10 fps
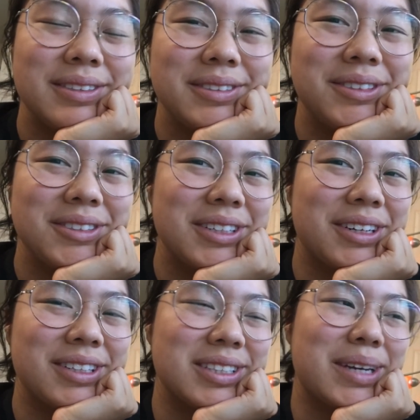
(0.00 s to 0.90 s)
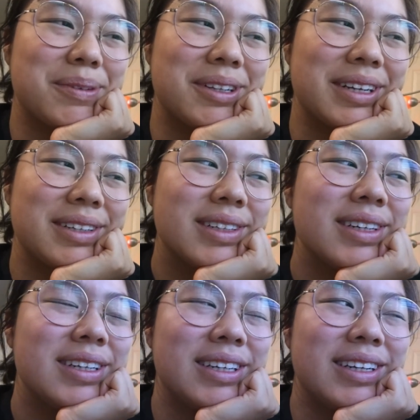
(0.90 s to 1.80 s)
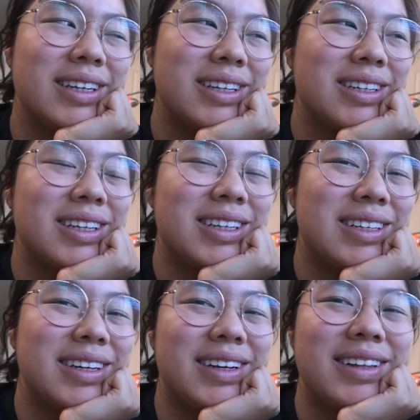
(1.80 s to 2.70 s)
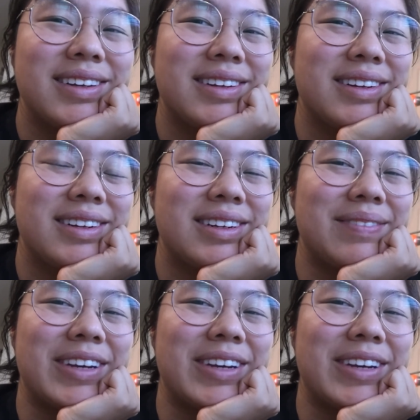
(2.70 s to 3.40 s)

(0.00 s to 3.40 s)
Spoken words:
Usually during this time I'll like either